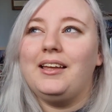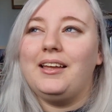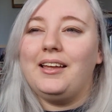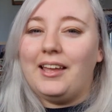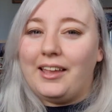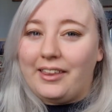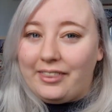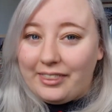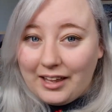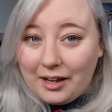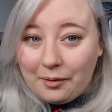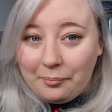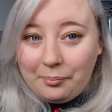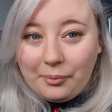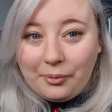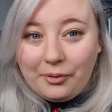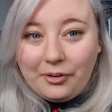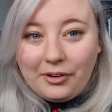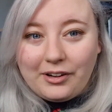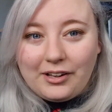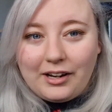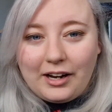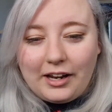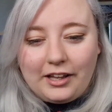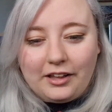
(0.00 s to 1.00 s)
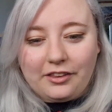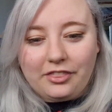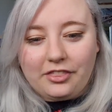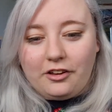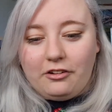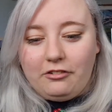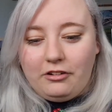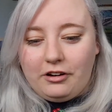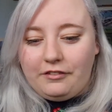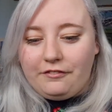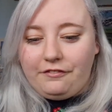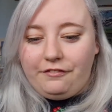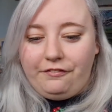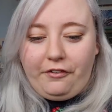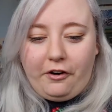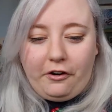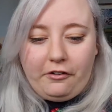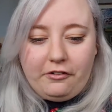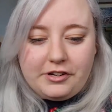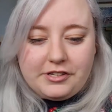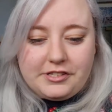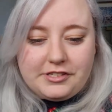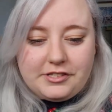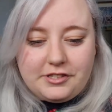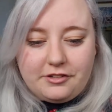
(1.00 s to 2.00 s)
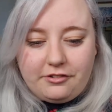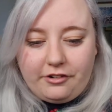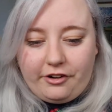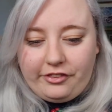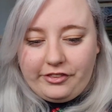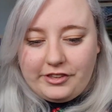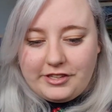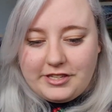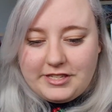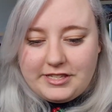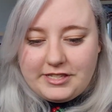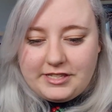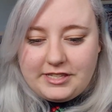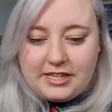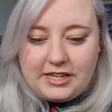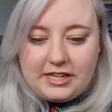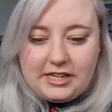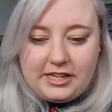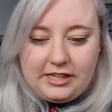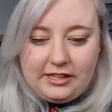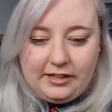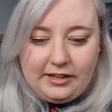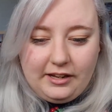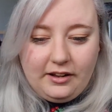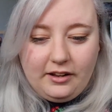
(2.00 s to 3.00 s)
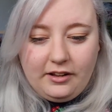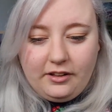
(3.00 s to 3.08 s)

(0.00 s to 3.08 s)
in that book. Like they're in forests, they're on the sea,